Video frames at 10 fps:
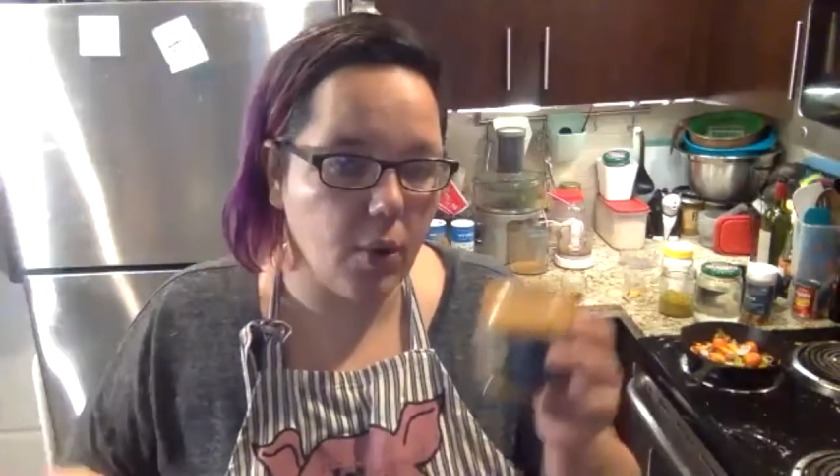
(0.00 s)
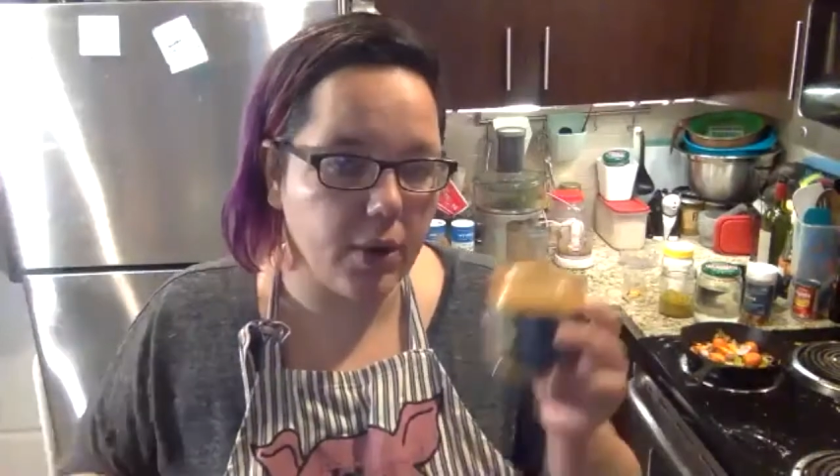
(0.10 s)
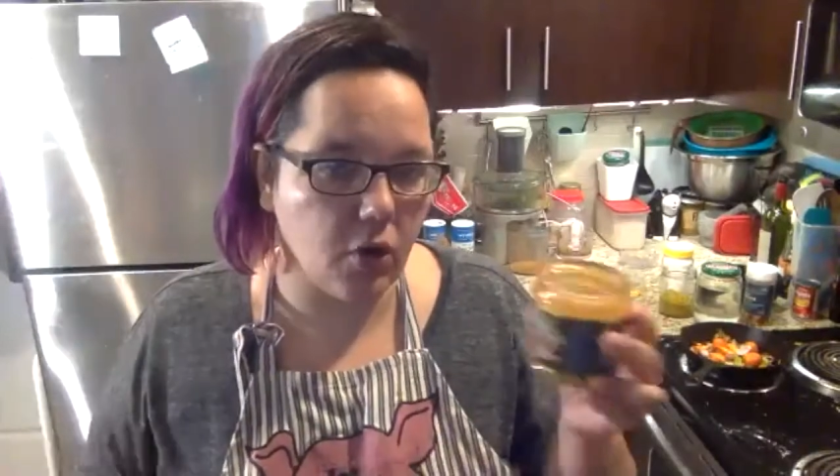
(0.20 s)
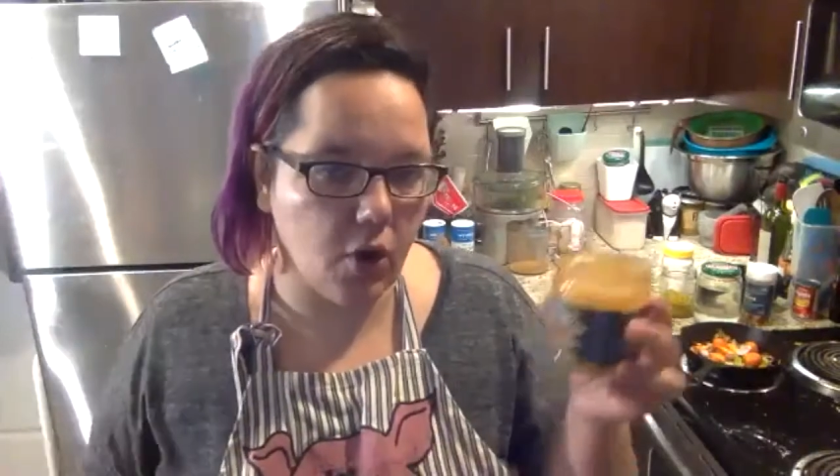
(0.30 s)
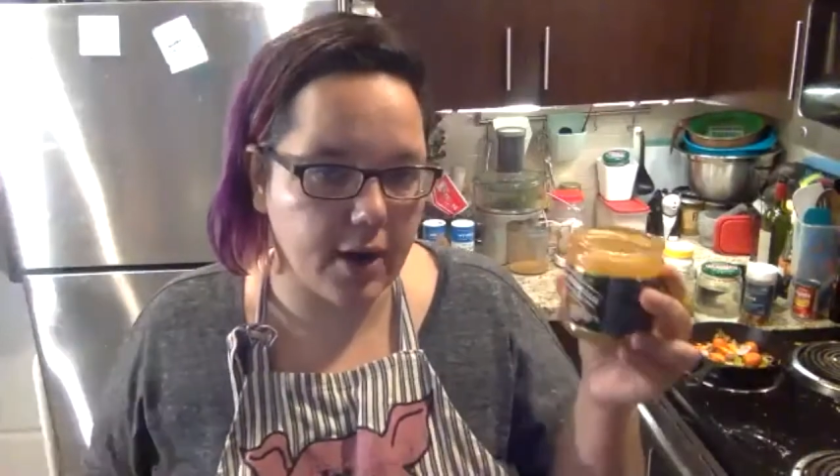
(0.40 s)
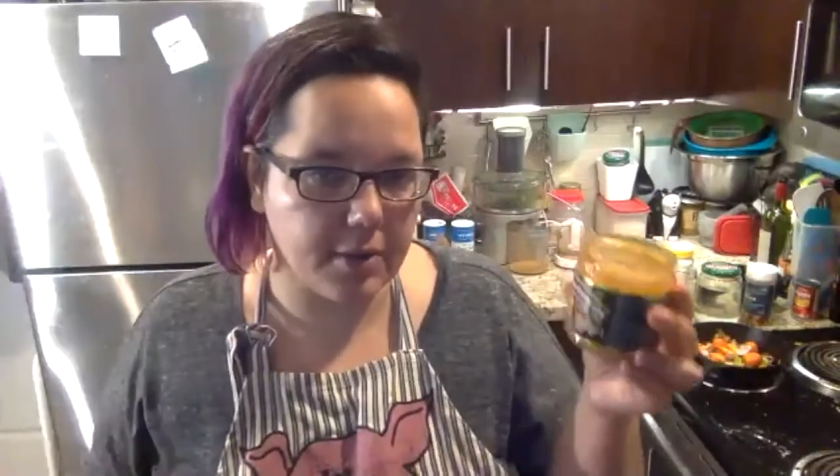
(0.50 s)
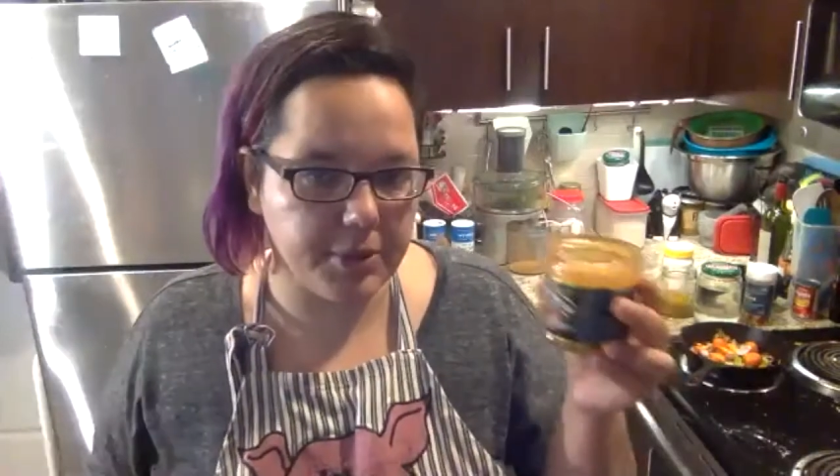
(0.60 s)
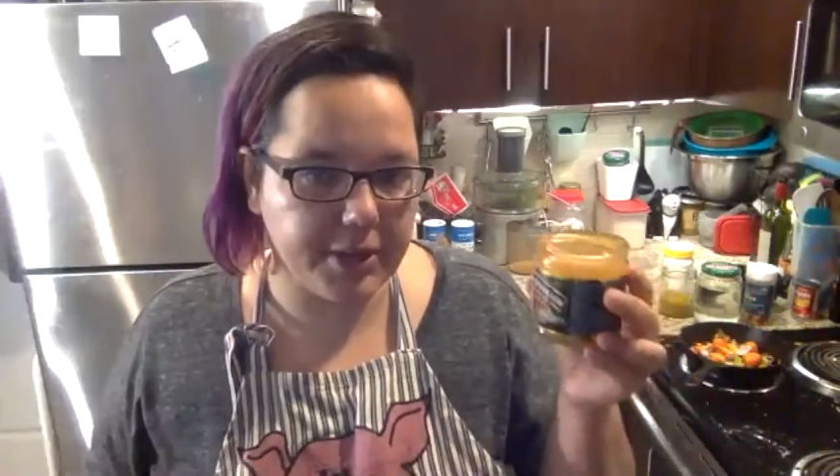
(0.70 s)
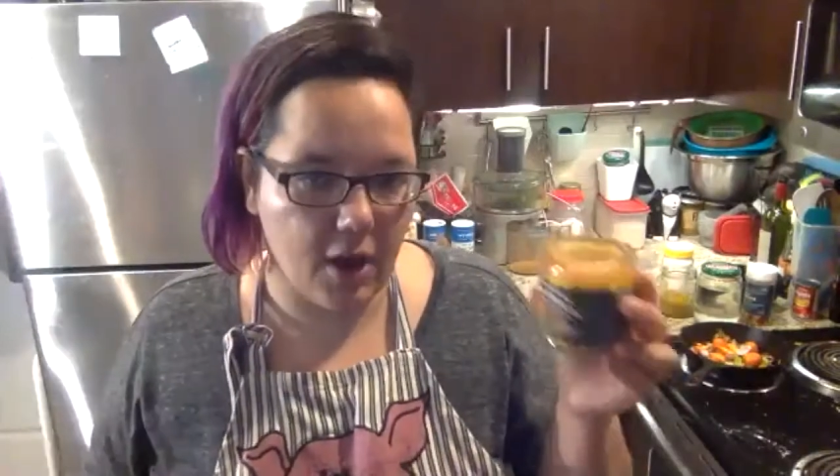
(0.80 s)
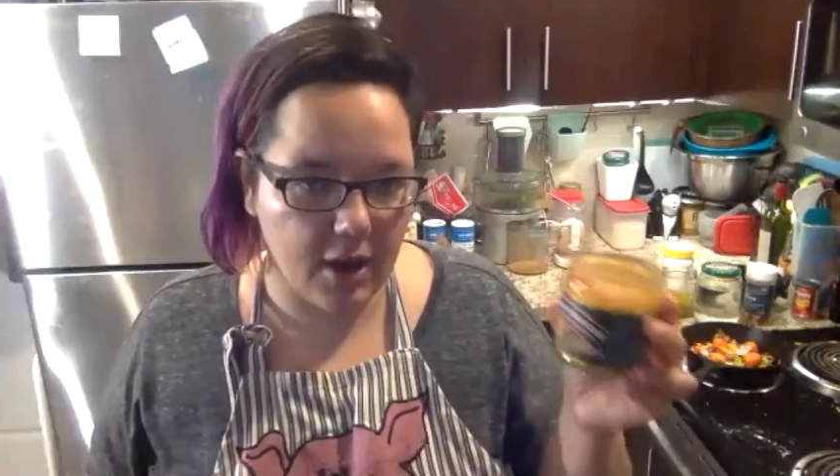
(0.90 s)

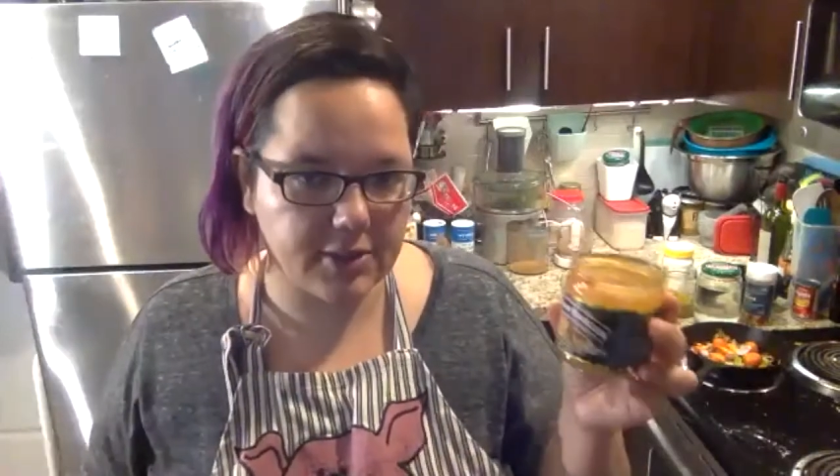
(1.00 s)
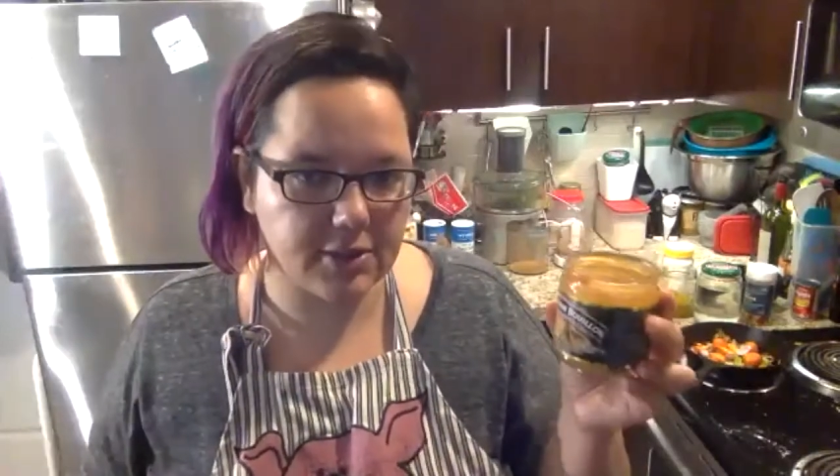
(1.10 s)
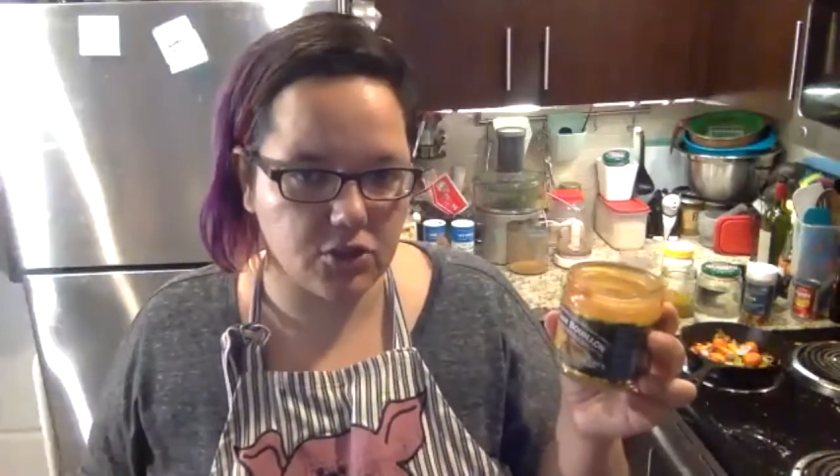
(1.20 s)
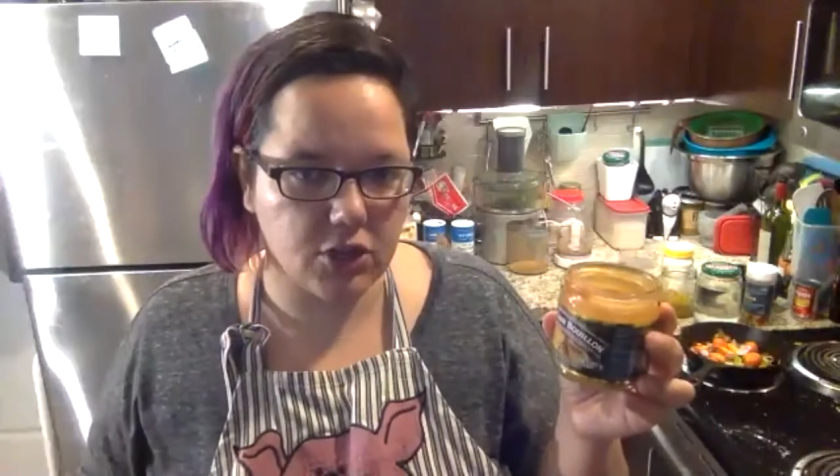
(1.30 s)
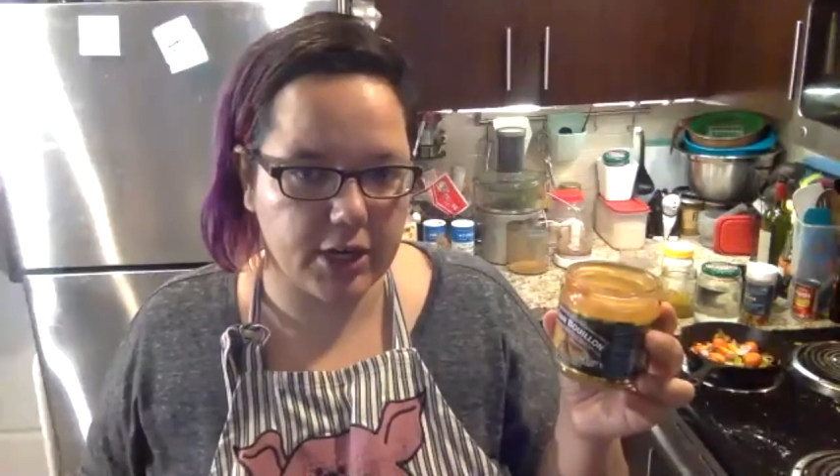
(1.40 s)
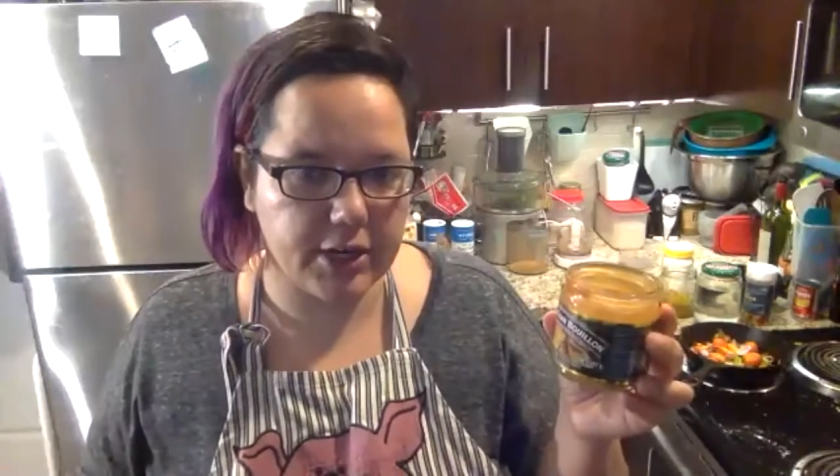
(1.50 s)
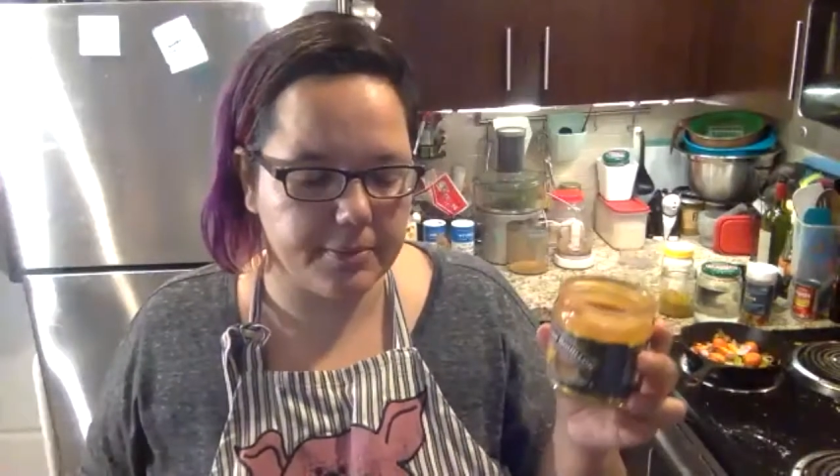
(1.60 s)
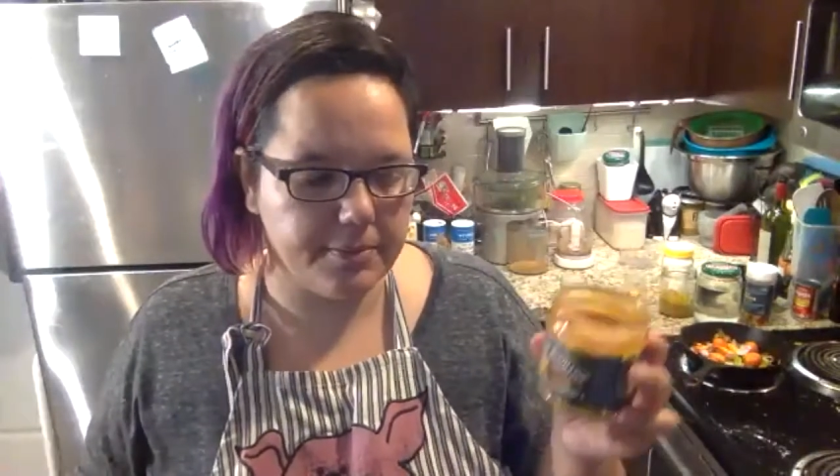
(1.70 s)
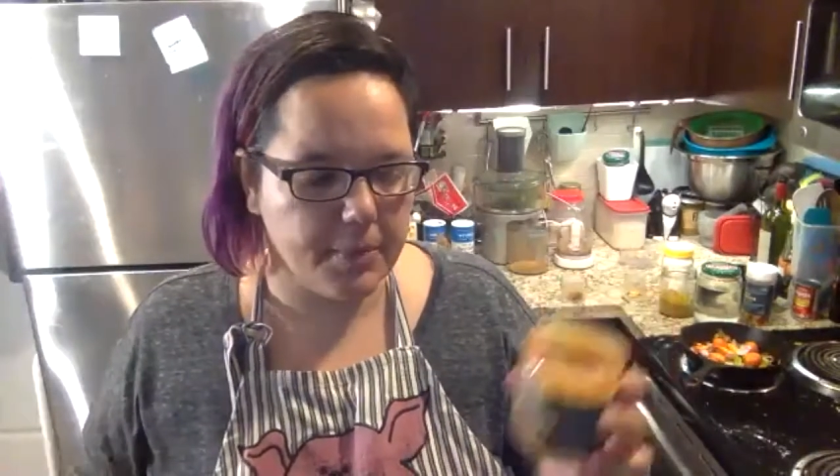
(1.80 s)
incredibly concentrate,